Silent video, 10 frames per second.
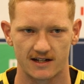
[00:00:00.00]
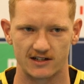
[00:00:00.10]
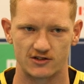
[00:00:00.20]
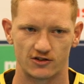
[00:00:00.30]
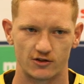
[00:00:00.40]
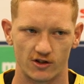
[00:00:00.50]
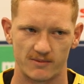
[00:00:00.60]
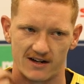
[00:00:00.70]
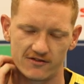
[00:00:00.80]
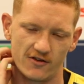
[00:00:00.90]
it's just all
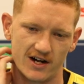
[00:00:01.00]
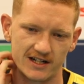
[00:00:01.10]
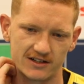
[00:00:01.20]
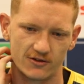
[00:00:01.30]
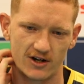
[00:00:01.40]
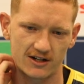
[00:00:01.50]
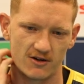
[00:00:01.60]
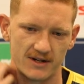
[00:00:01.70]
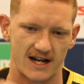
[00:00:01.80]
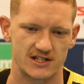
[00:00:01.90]
about finding the right
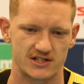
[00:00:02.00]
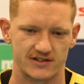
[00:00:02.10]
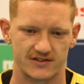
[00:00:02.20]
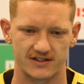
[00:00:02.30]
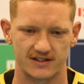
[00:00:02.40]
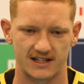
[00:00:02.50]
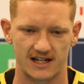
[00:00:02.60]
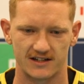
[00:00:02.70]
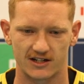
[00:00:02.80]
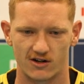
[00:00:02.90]
combinations and
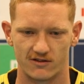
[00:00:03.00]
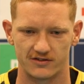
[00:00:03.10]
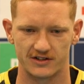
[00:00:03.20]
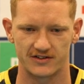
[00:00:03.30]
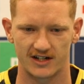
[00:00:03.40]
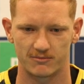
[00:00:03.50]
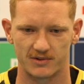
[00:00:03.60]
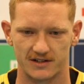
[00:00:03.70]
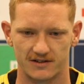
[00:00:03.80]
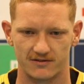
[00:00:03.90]
getting their confidence up,
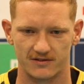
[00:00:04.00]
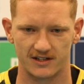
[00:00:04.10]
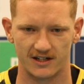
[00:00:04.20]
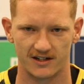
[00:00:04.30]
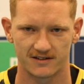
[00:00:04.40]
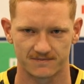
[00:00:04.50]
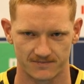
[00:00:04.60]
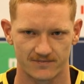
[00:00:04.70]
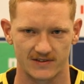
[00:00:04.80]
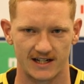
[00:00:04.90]
and you know,
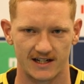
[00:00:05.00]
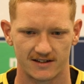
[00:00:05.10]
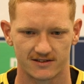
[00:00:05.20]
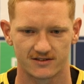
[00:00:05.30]
yeah.